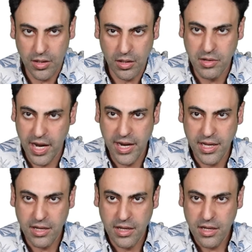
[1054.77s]

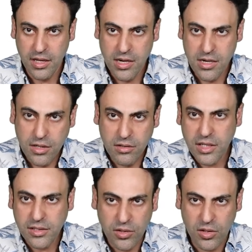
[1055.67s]
Okay, you're going
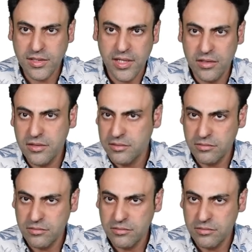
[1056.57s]
to start saying